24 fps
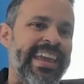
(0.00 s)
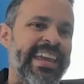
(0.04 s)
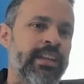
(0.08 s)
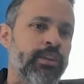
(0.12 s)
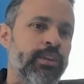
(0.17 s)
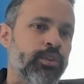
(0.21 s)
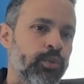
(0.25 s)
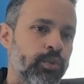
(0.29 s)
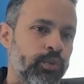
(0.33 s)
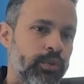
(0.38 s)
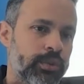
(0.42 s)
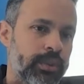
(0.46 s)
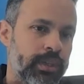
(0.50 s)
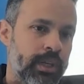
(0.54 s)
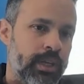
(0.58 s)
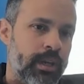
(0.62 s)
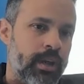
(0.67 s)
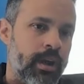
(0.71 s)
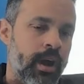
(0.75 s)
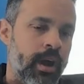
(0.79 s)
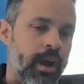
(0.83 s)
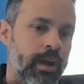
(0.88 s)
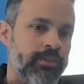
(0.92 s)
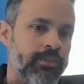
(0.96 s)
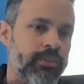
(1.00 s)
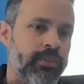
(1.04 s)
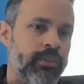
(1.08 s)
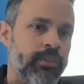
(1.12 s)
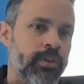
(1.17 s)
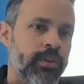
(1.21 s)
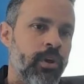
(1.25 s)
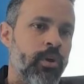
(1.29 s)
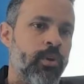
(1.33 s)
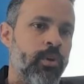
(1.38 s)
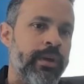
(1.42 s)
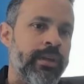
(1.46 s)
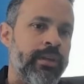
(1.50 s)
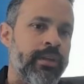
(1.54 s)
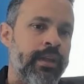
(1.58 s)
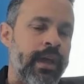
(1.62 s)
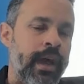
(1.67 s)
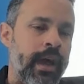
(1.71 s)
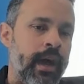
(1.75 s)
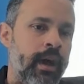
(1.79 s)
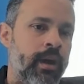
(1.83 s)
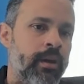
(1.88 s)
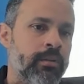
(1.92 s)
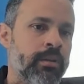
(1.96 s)
industry, cost is going
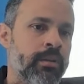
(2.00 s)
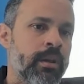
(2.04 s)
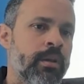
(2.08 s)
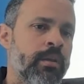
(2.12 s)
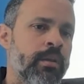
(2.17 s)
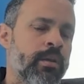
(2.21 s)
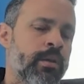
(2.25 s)
down.